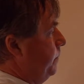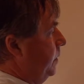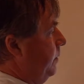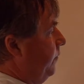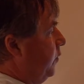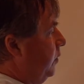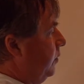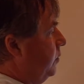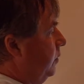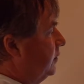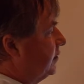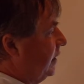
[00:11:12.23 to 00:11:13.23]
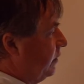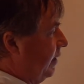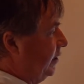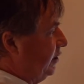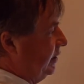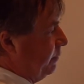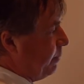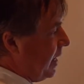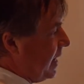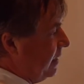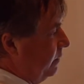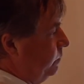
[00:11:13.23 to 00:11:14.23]
The vertical acceleration at the
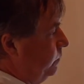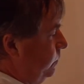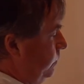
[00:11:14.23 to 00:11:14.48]
bottom